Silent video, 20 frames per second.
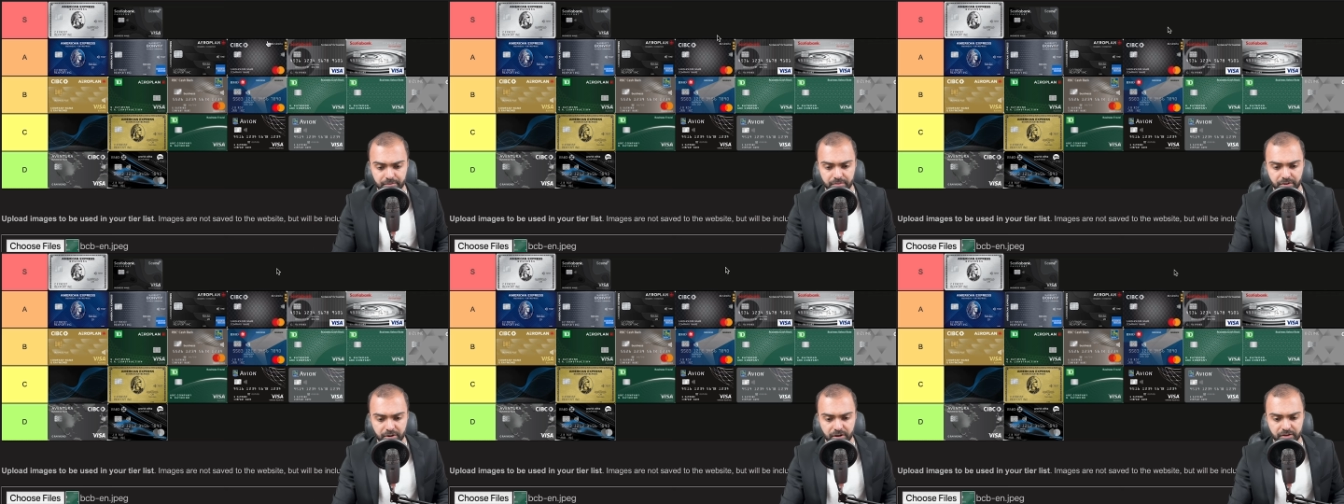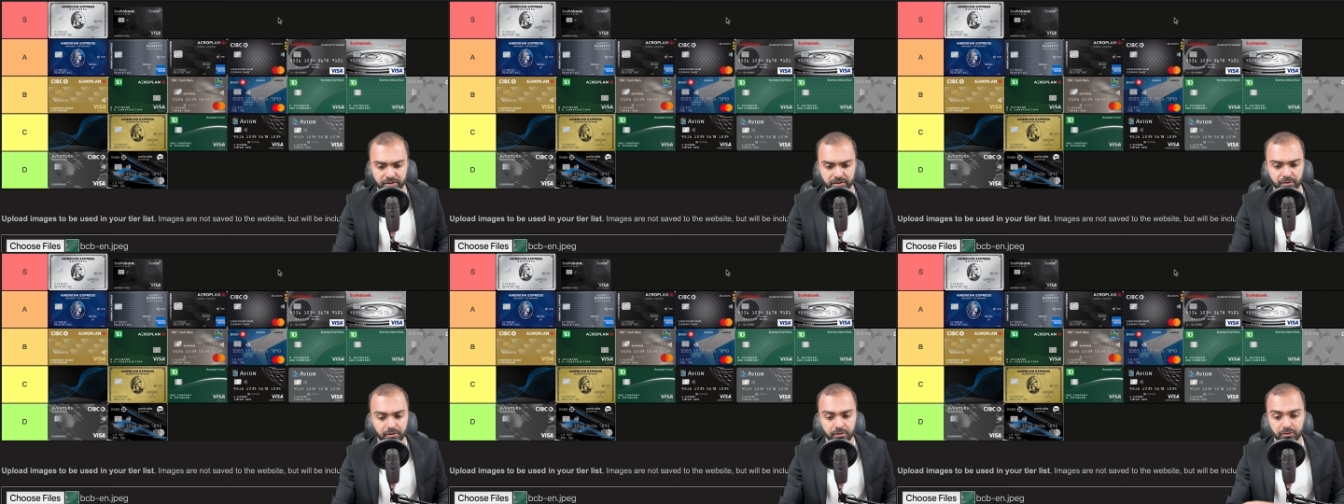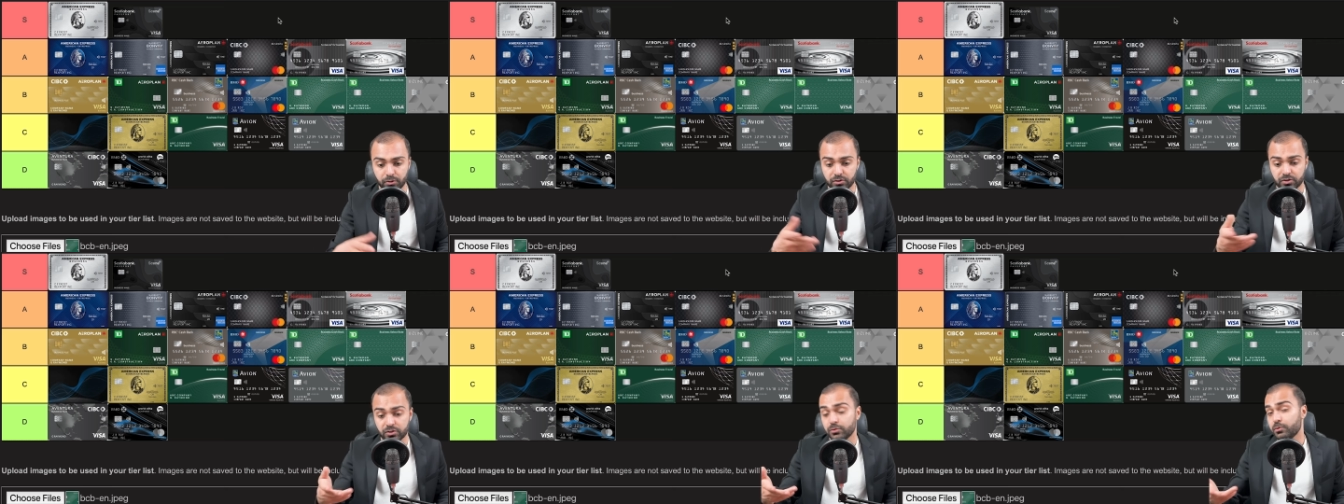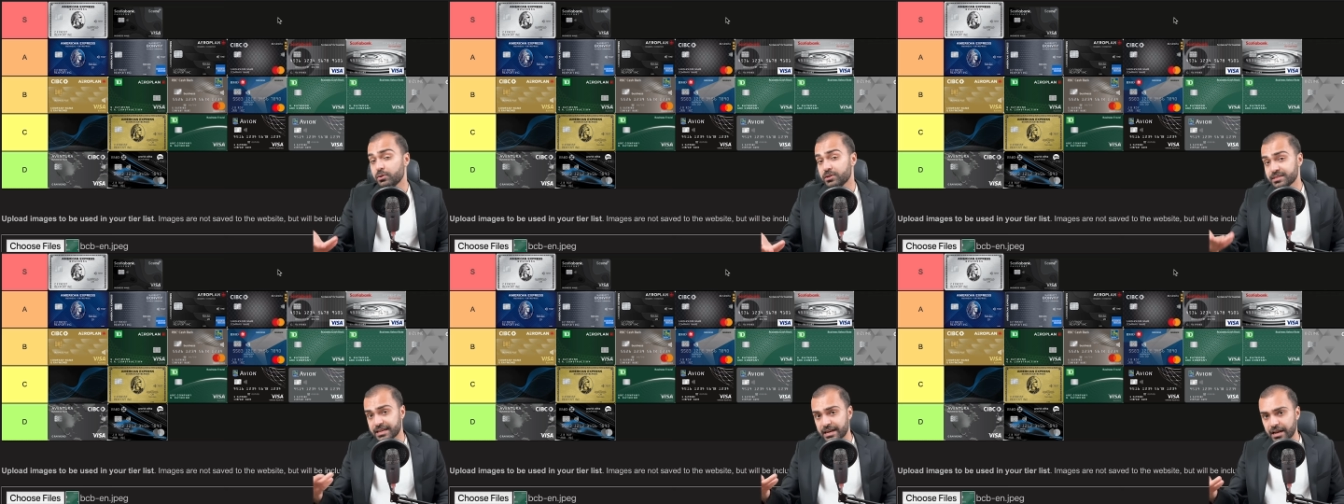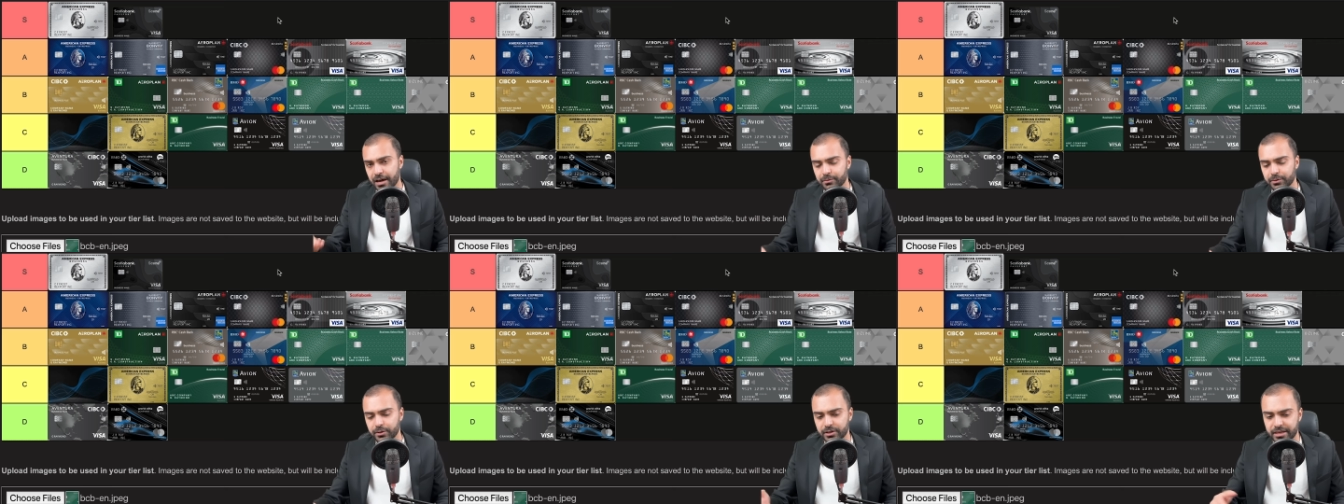But those are the ones that
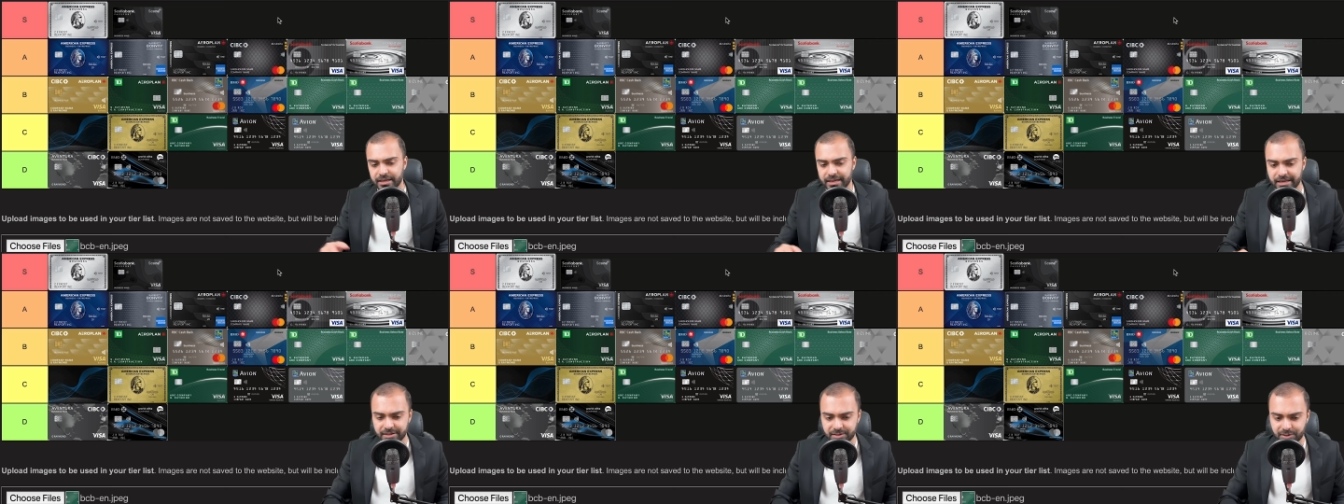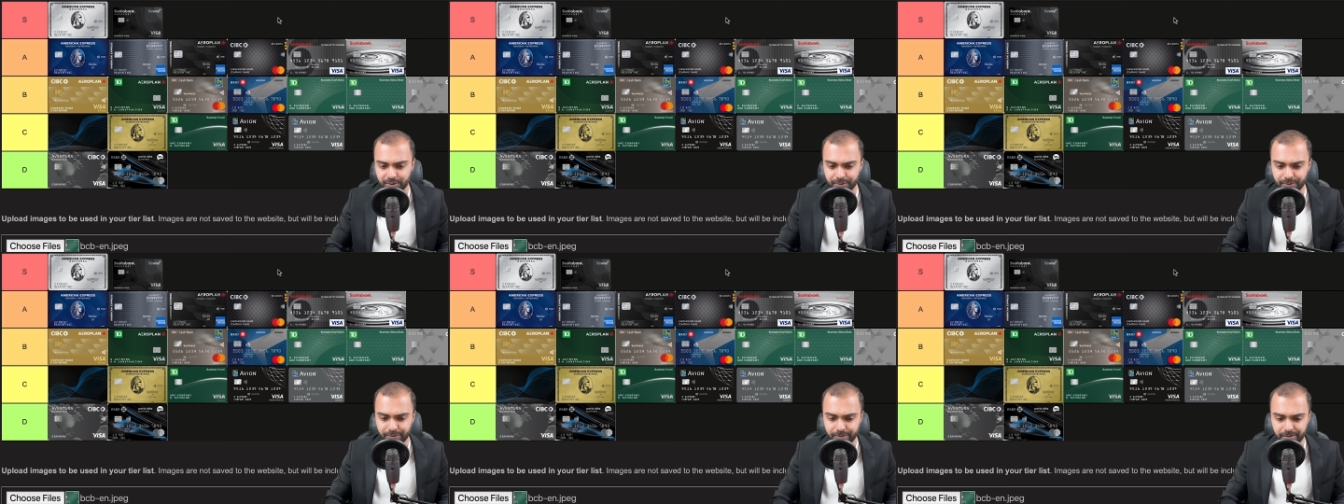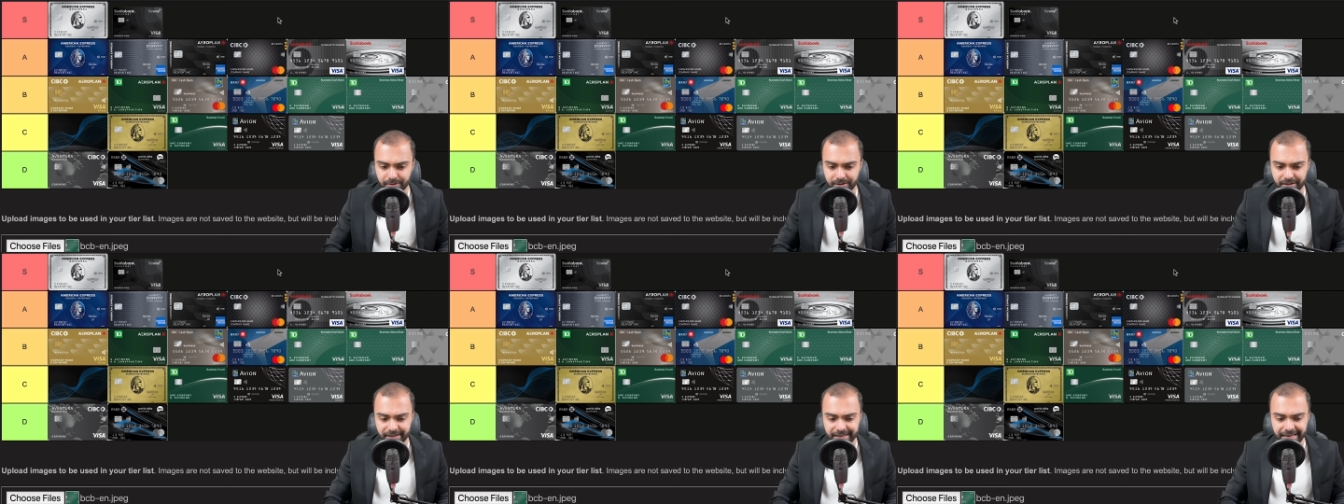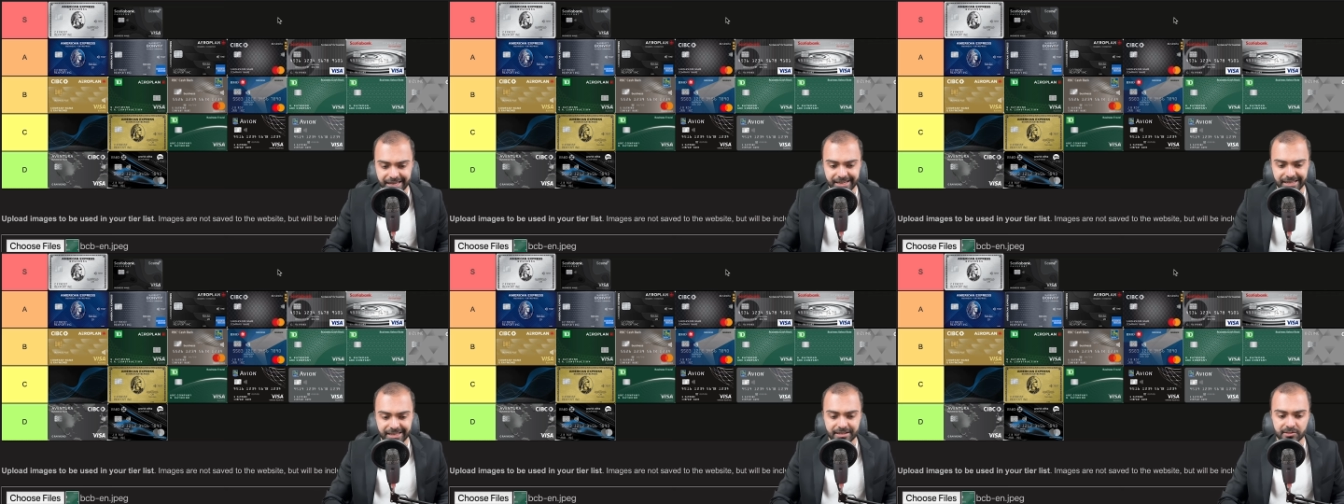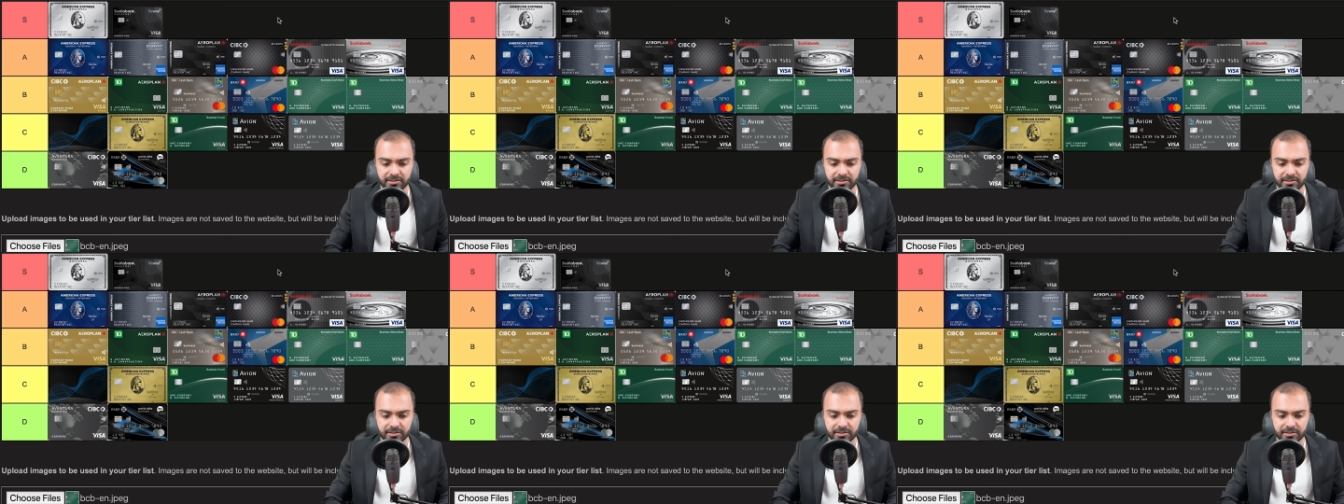I'm looking into getting at